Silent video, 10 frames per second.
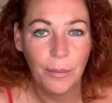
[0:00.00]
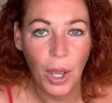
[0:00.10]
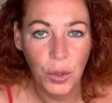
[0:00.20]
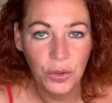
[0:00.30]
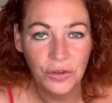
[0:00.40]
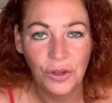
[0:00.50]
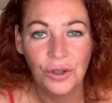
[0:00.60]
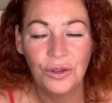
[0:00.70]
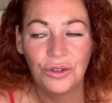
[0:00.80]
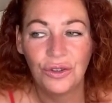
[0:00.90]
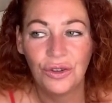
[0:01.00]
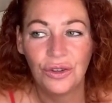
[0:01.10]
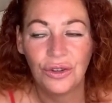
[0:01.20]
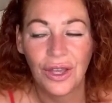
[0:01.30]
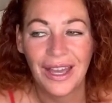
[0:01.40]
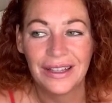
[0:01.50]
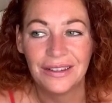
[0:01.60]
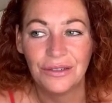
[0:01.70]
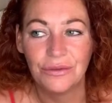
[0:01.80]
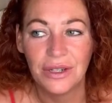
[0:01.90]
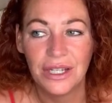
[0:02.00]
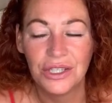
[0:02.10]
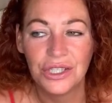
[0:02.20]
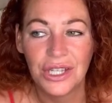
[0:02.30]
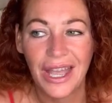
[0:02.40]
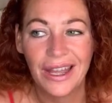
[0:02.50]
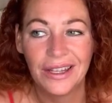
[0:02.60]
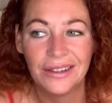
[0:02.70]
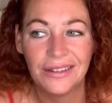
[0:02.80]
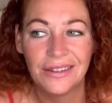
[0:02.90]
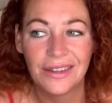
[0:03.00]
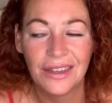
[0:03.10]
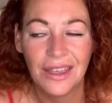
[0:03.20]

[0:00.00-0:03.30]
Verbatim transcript: potent and rich, and